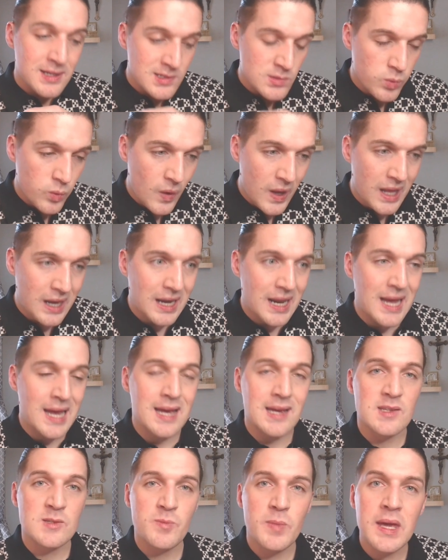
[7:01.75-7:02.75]
as well
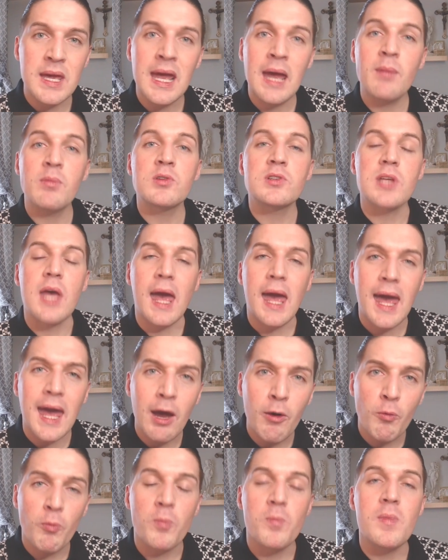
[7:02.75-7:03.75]
as being able to
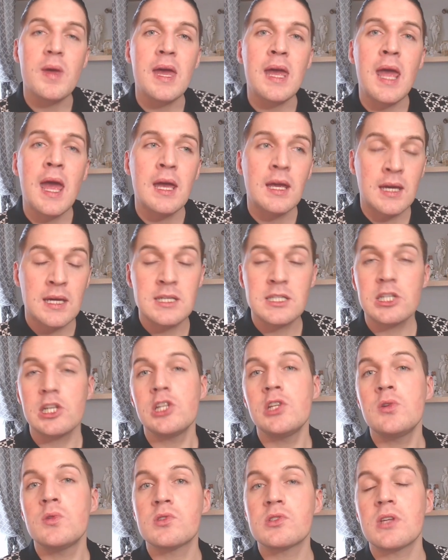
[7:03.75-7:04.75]
help me
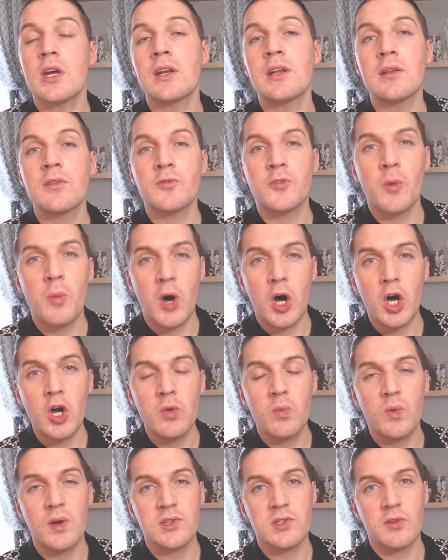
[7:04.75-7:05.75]
continue studying from
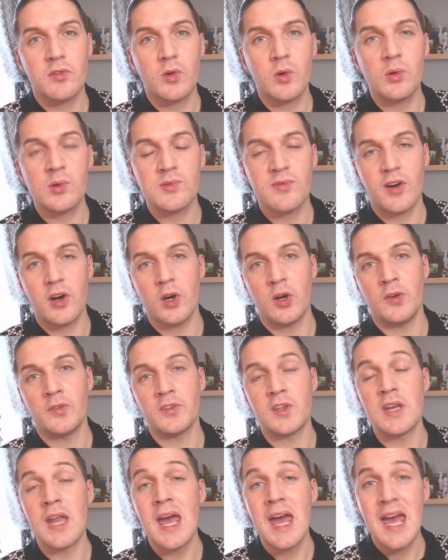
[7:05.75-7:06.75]
home, which of course very
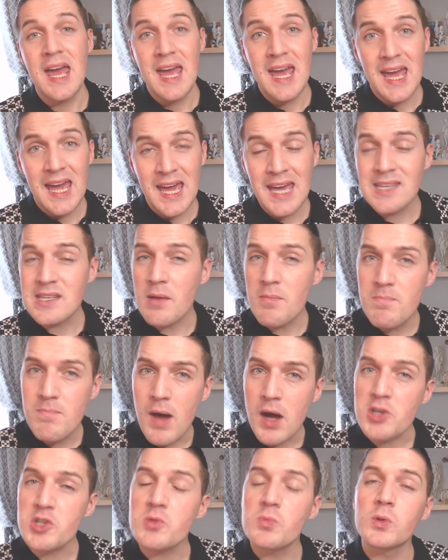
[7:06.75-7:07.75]
often is a
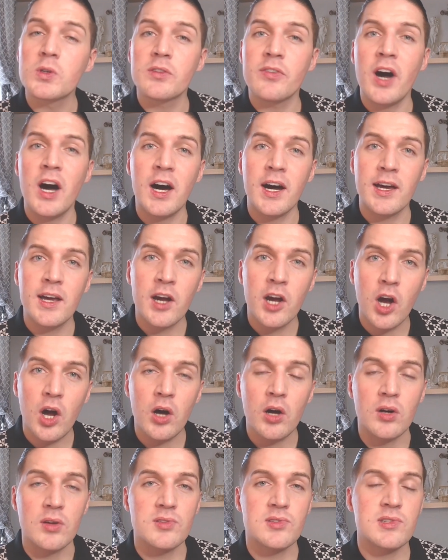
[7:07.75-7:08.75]
much more of a higher
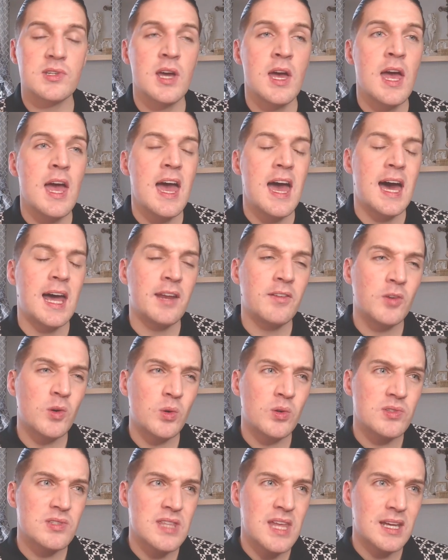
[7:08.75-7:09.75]
cost. And of
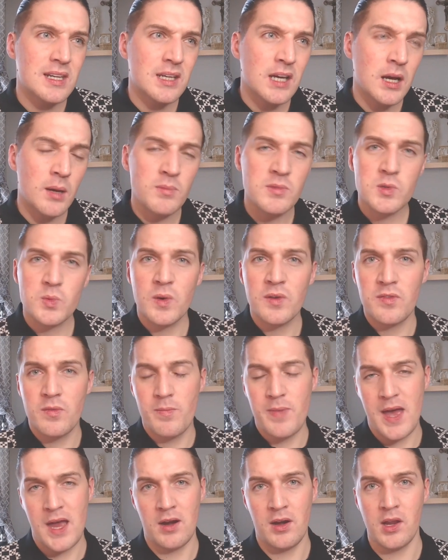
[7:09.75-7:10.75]
course that comes with the
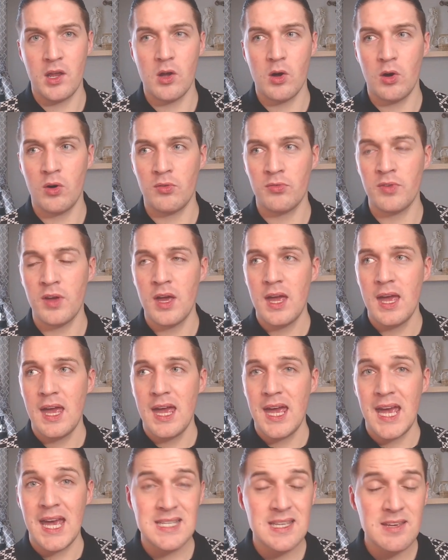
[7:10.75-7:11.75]
bearing of
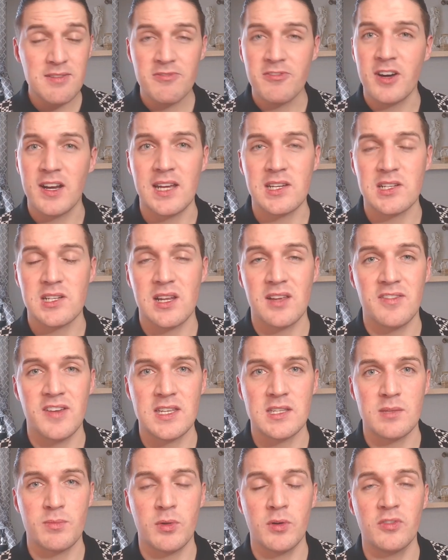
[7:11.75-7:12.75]
is it financially
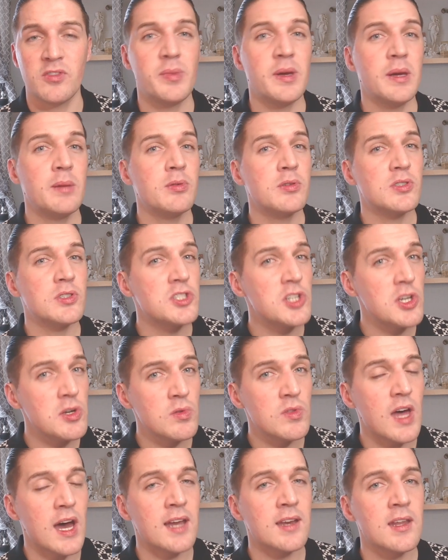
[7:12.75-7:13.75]
feasible for people to
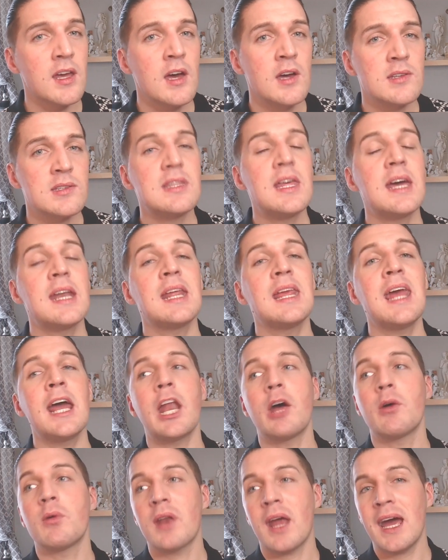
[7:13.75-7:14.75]
do that? So then
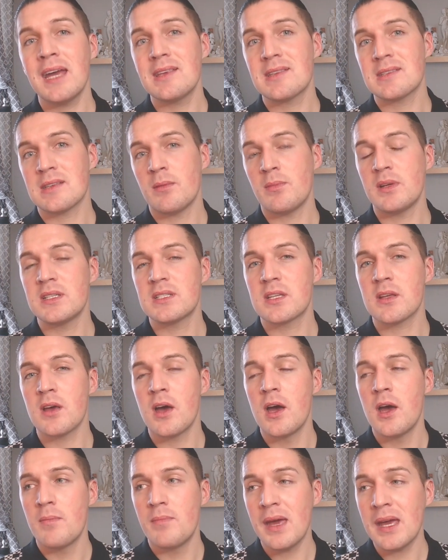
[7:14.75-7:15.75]
again, I would hate somebody
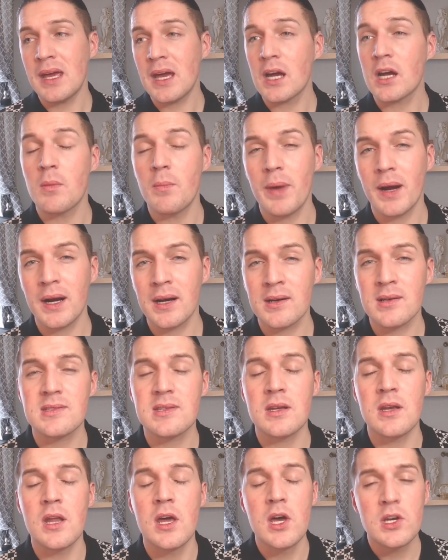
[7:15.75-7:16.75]
to make a
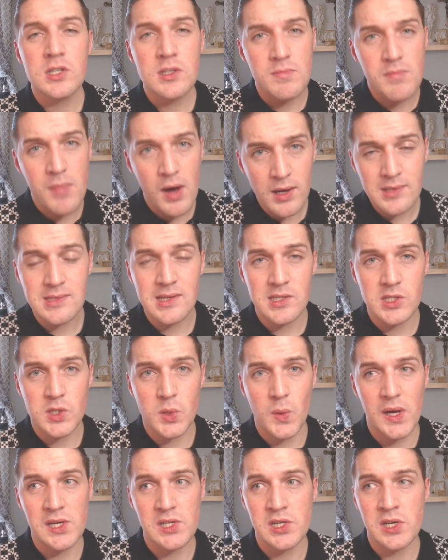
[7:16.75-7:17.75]
comparison to my
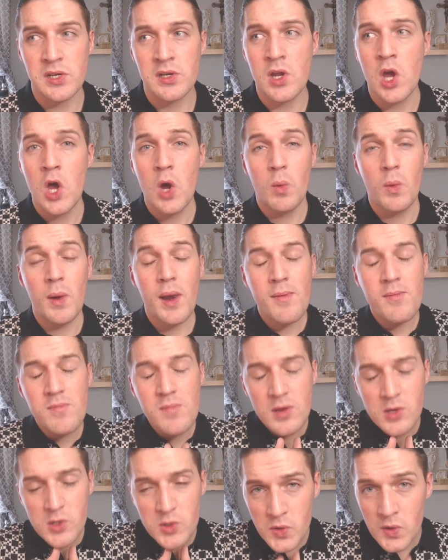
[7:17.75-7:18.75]
situation when
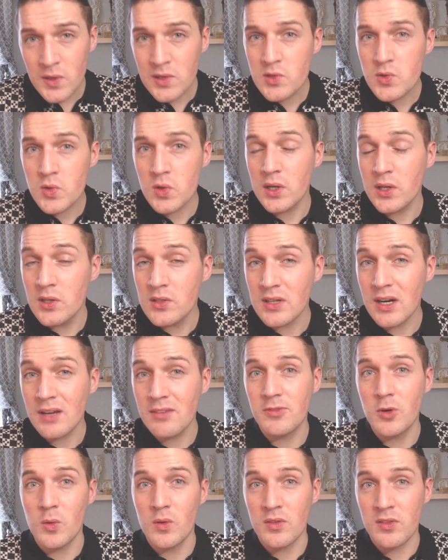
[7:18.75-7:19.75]
I'm truly, truly
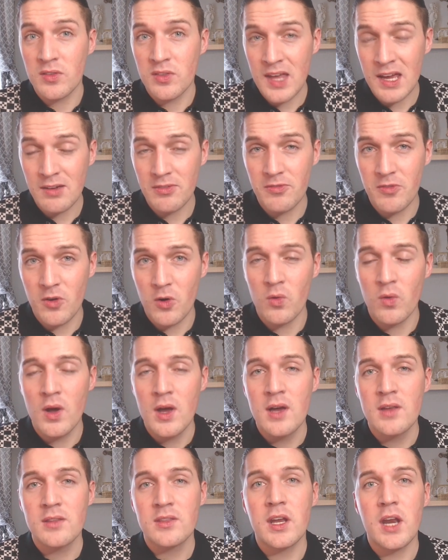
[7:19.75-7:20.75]
grateful and thankful
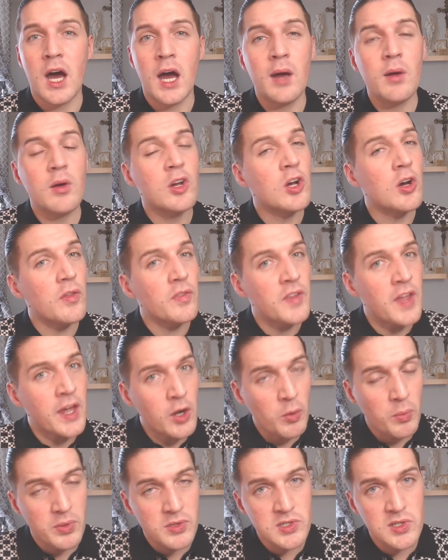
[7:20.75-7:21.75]
that I got
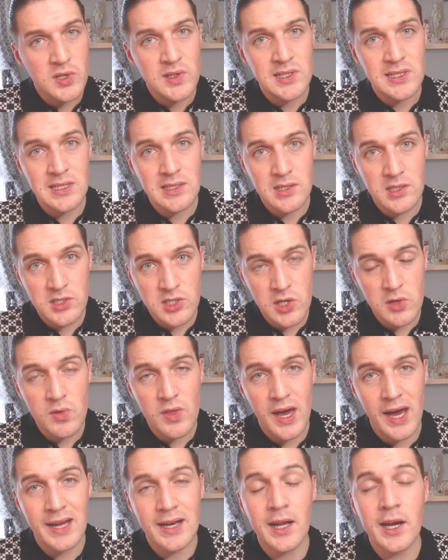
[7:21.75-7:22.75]
that opportunity to do
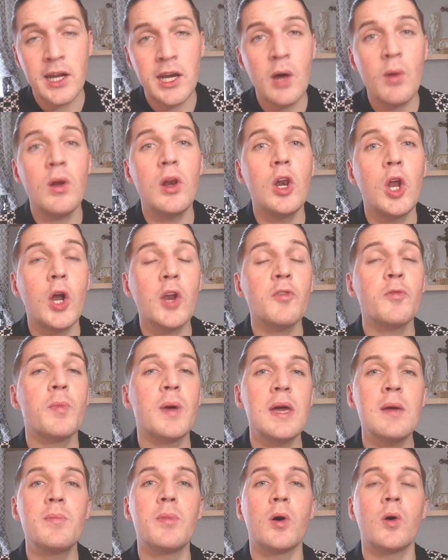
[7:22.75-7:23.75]
that. And I know a lot of
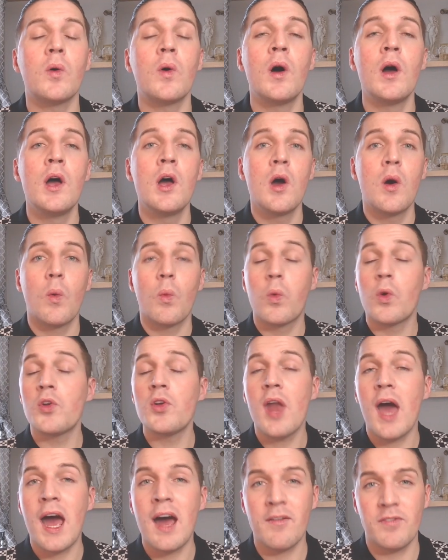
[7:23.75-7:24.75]
people
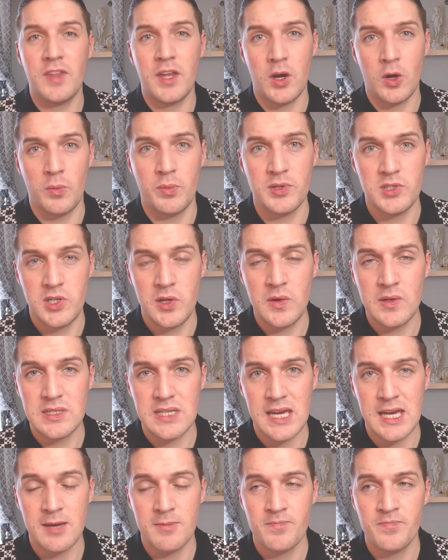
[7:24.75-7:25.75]
wouldn't have that
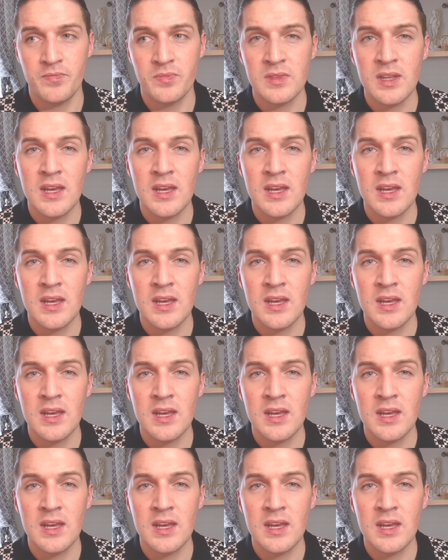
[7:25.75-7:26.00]
opportunity.